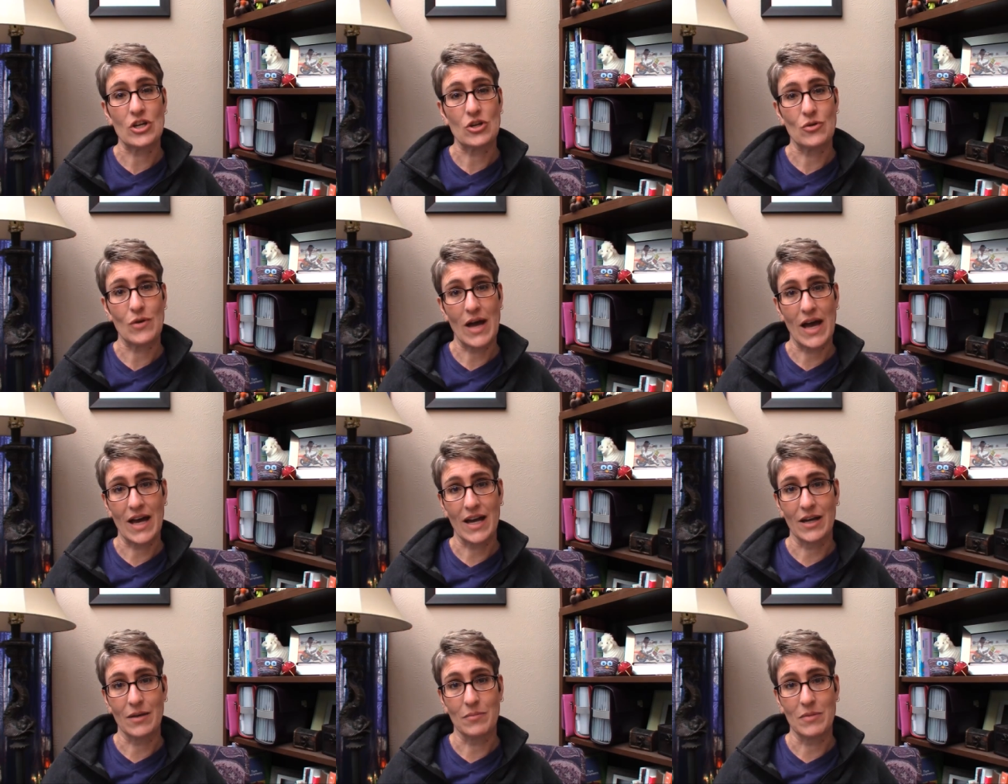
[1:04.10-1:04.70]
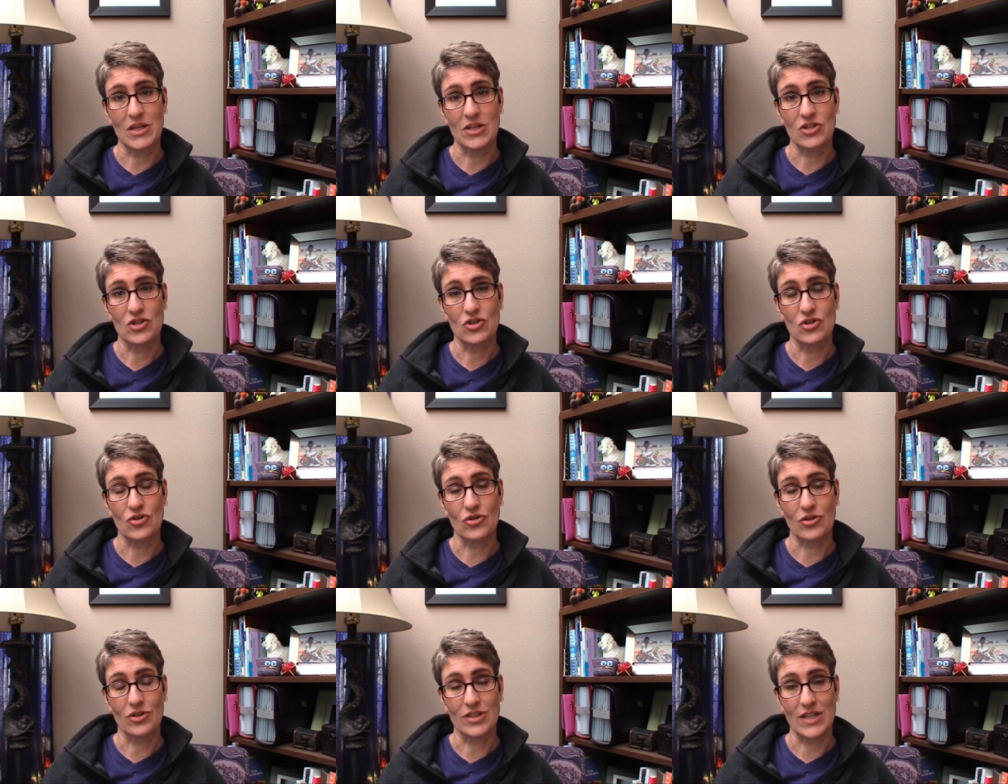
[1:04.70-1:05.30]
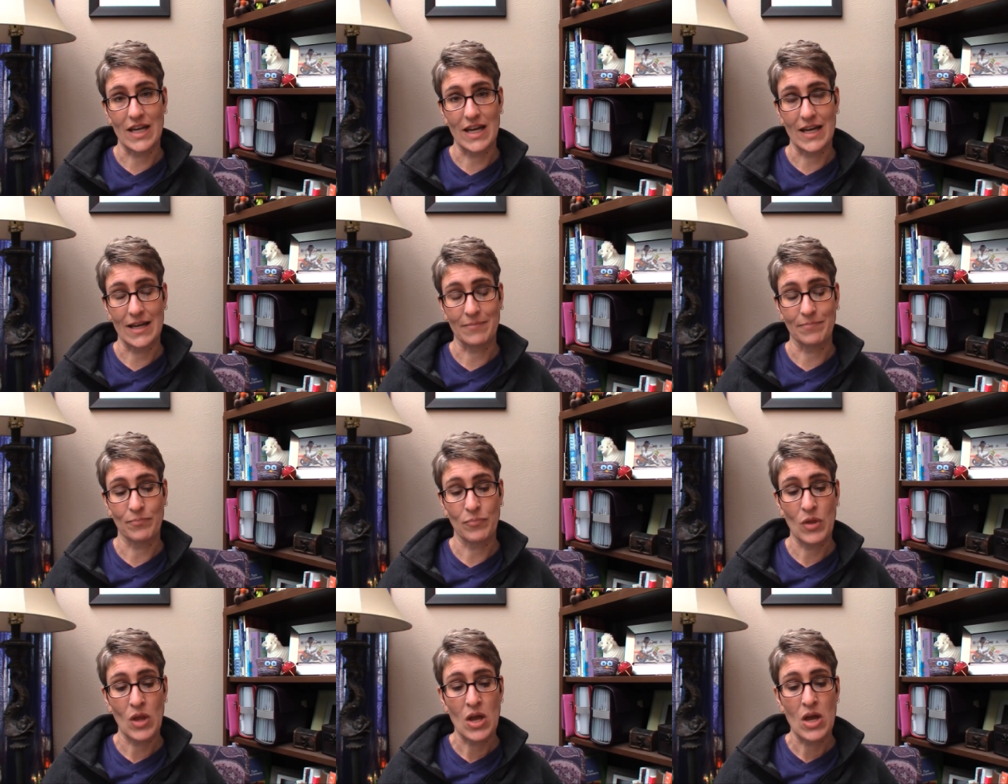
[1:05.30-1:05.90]
you adding me to your day.
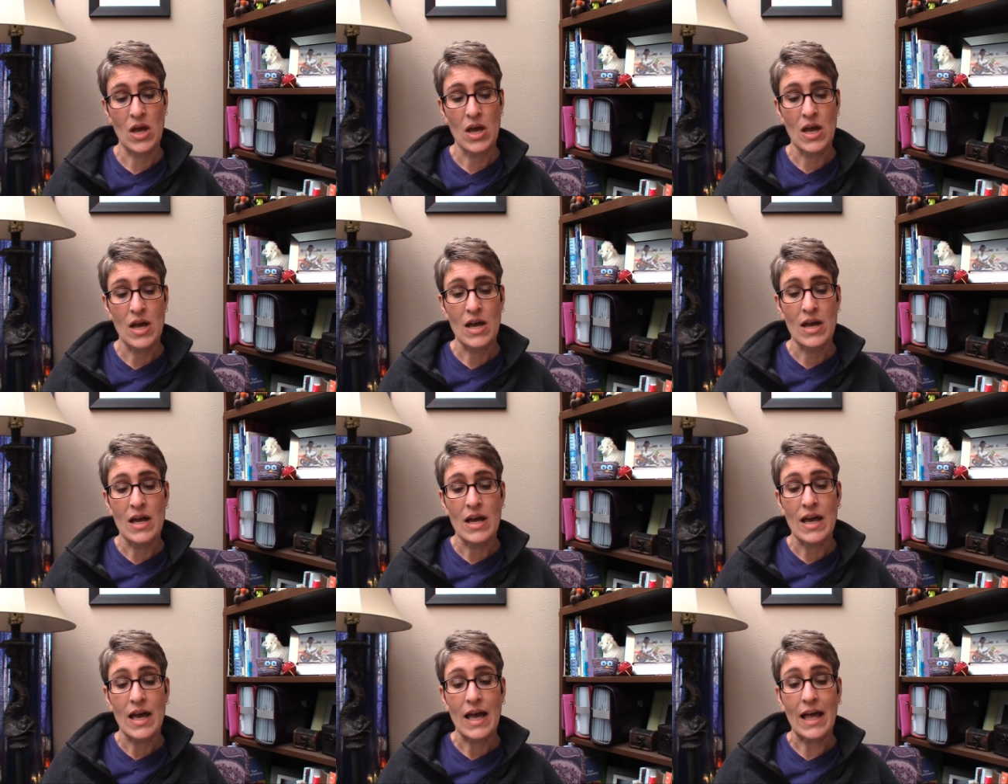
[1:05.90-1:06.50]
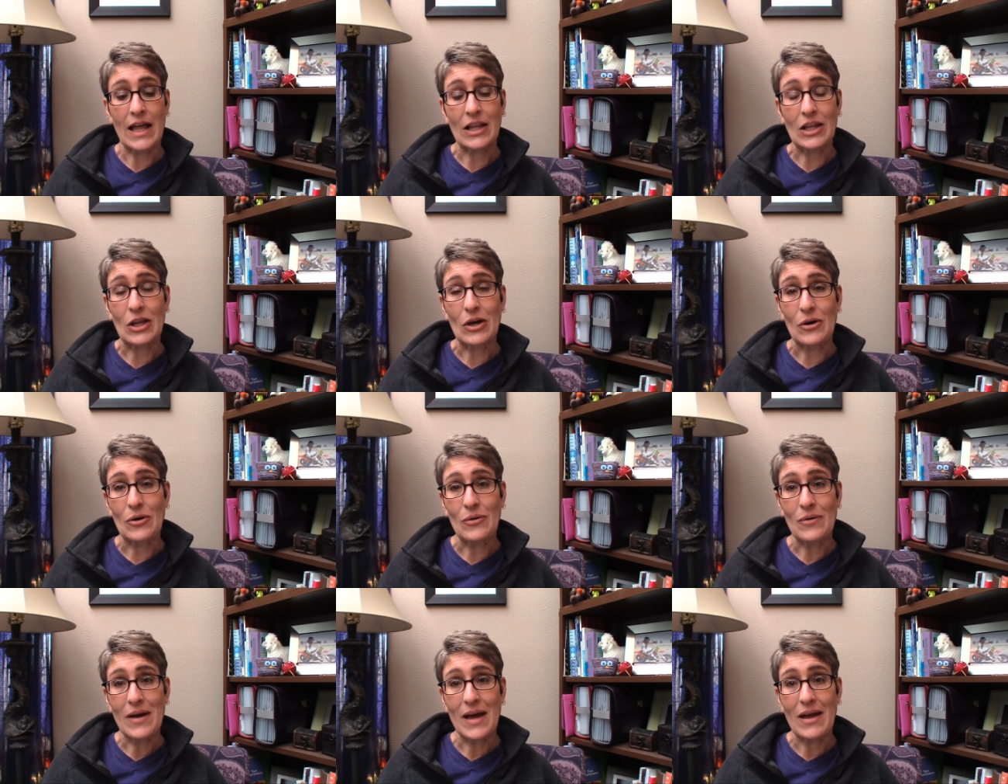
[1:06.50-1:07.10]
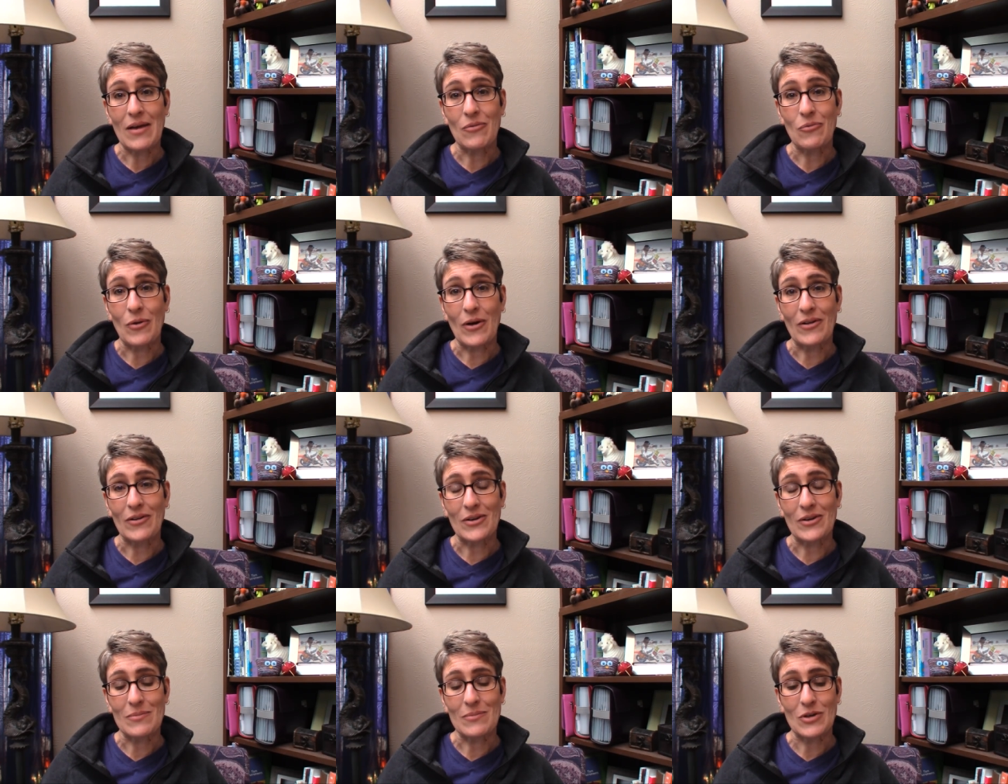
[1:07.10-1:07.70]
Hello and
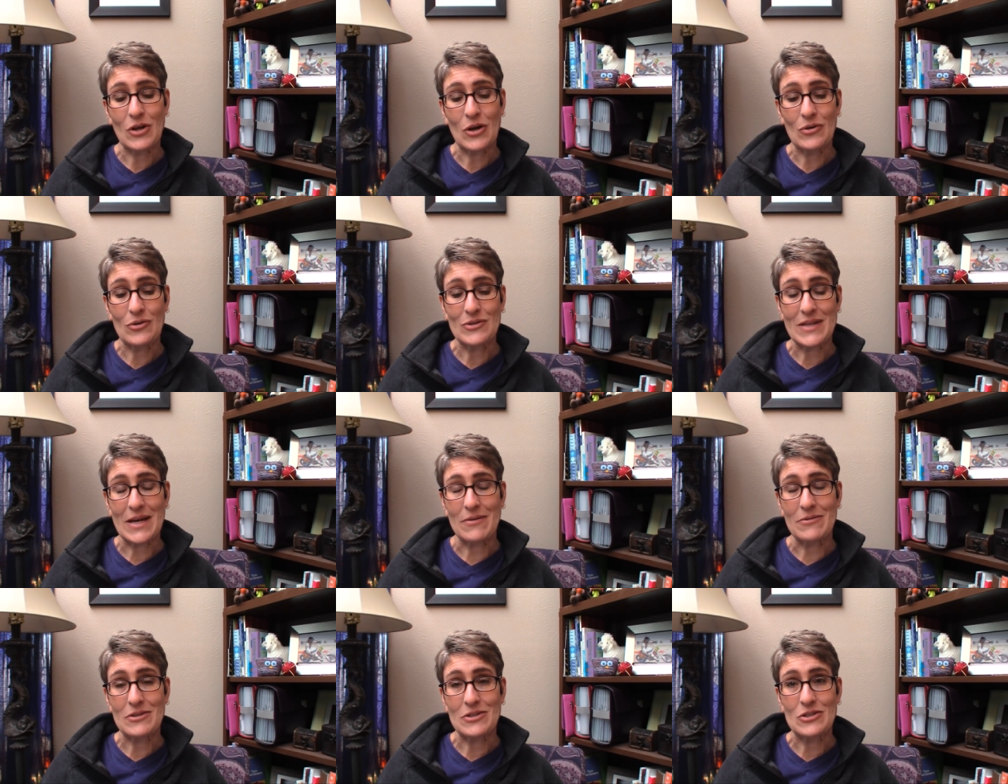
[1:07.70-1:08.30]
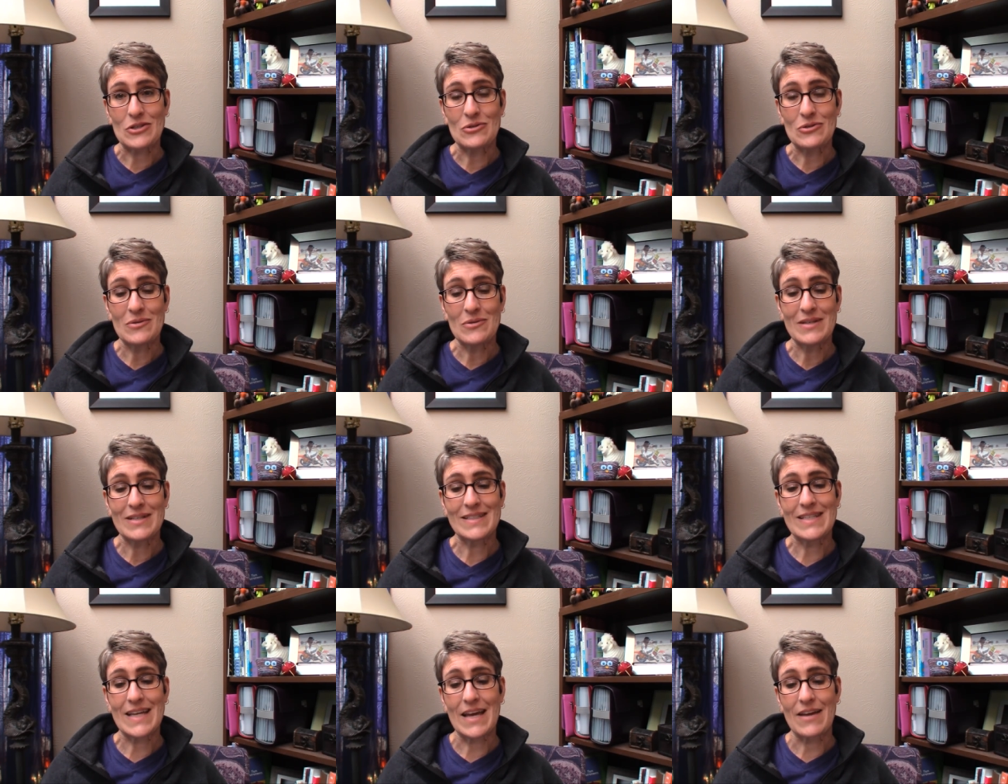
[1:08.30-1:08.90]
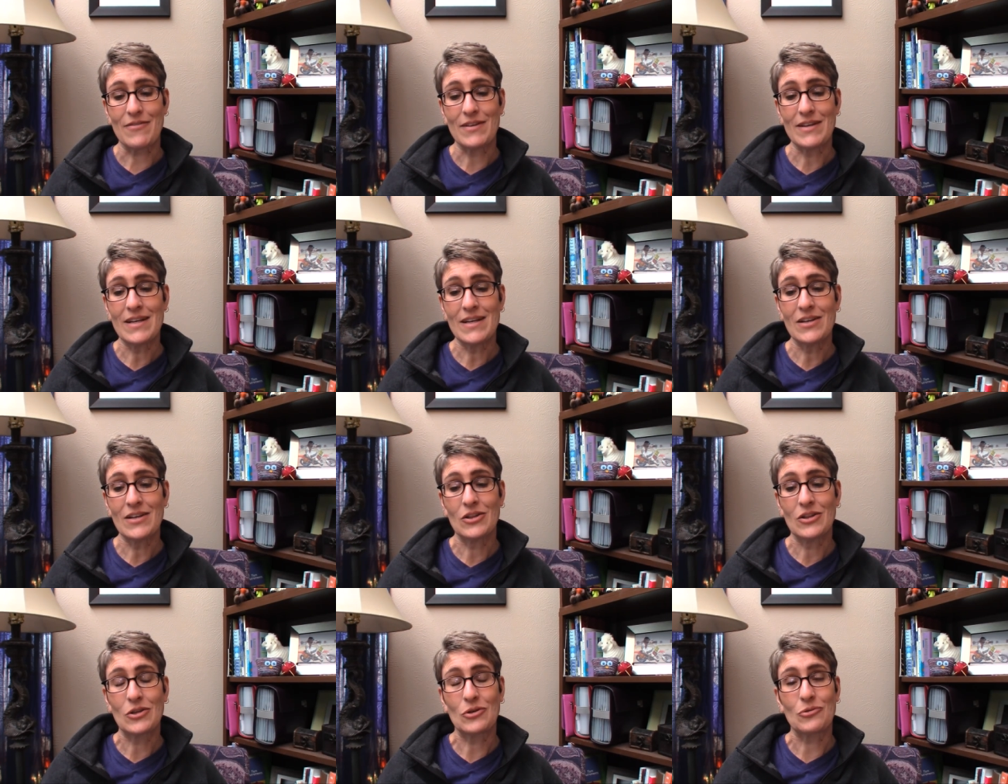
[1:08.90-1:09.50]
welcome goes out to David,
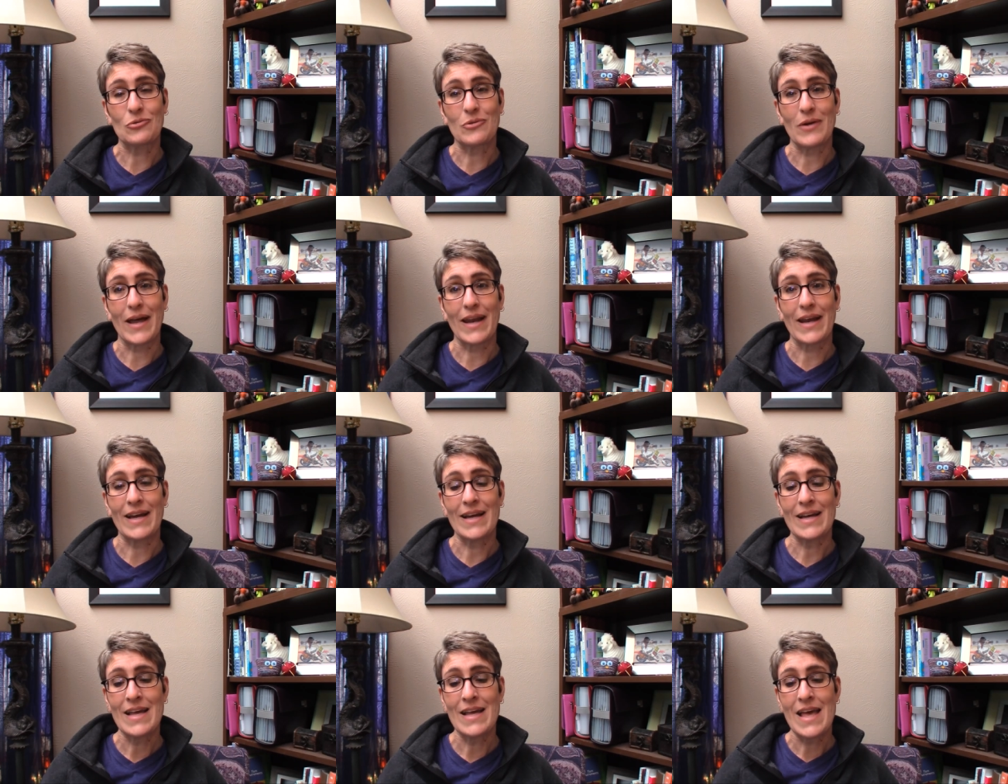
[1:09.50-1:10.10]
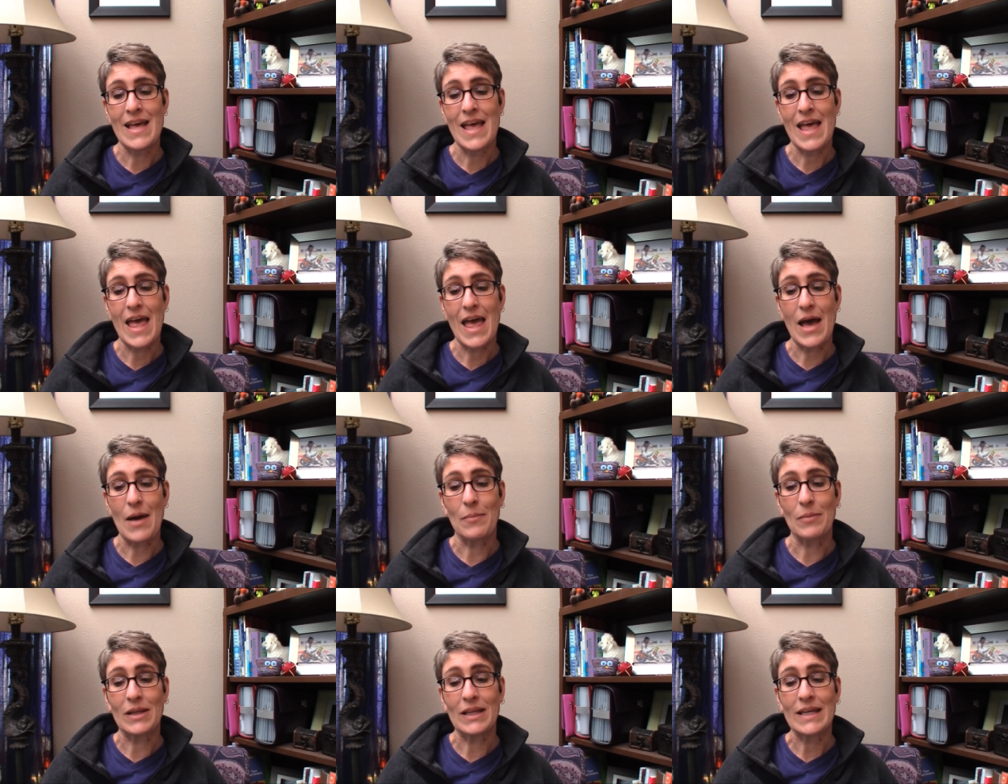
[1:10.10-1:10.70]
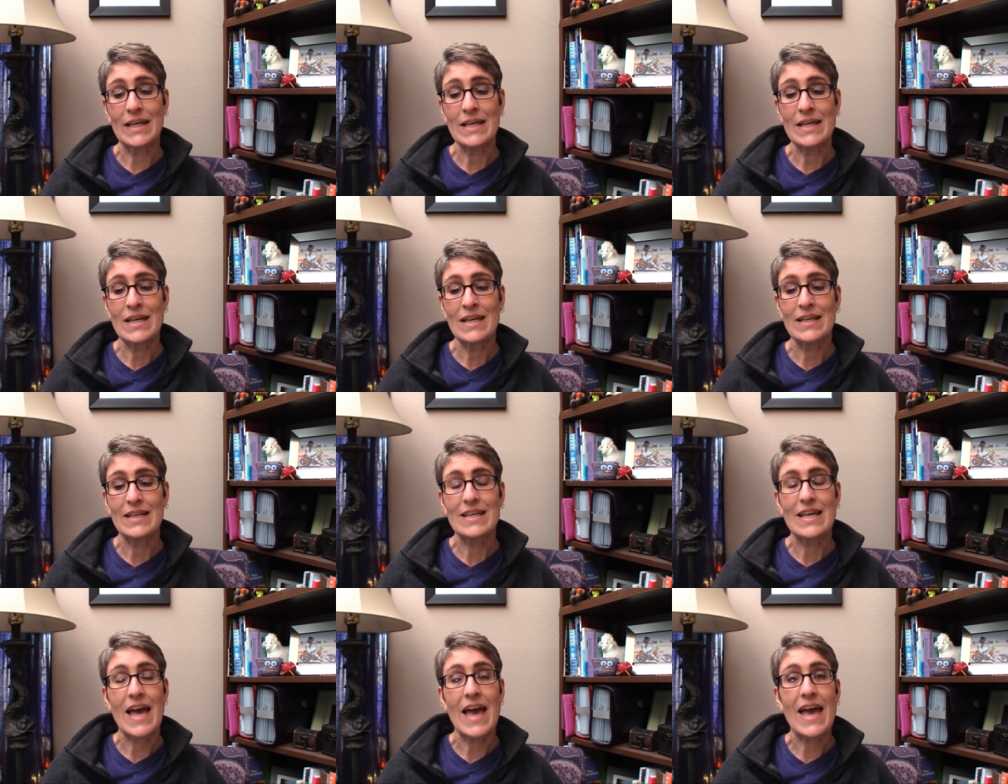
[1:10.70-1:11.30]
Loretta, Emily,
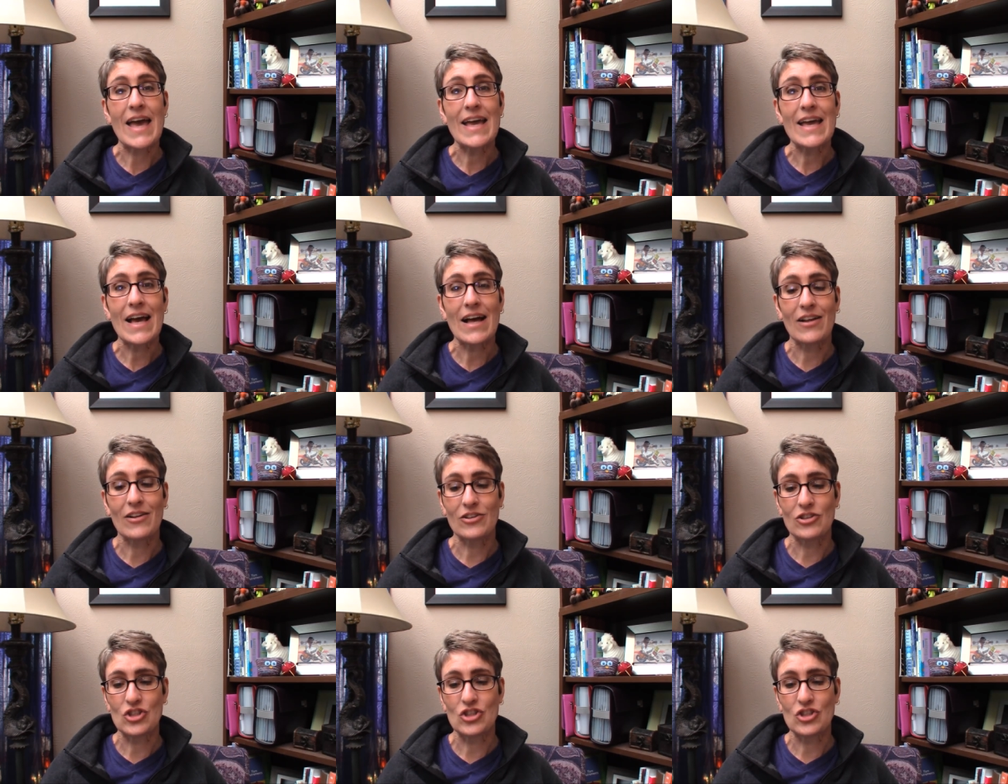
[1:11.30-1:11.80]
K.L.